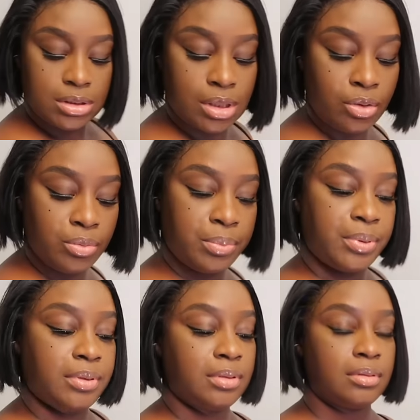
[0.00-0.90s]
soap.
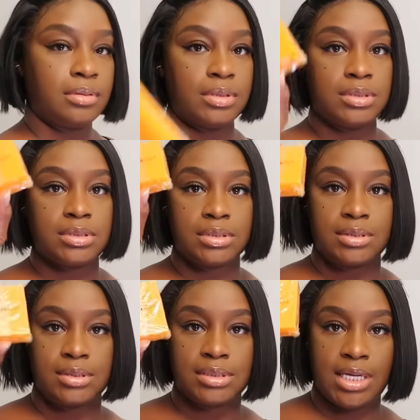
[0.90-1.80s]
This
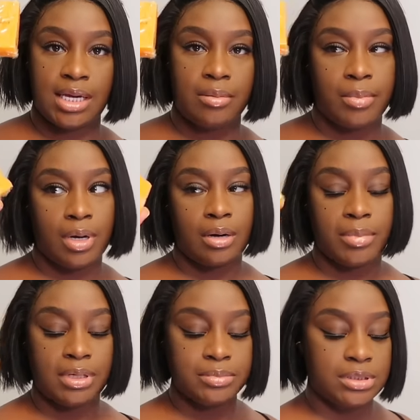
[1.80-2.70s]
is the second bar,
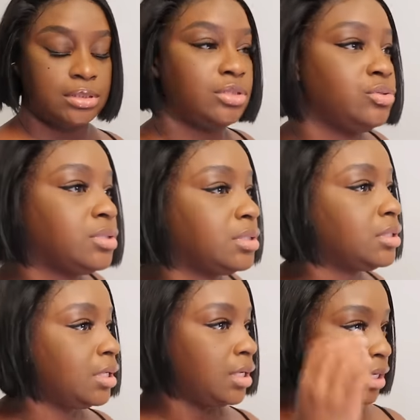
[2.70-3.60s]
but I'm still
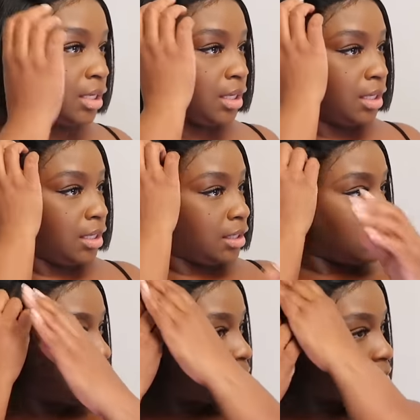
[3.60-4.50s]
using the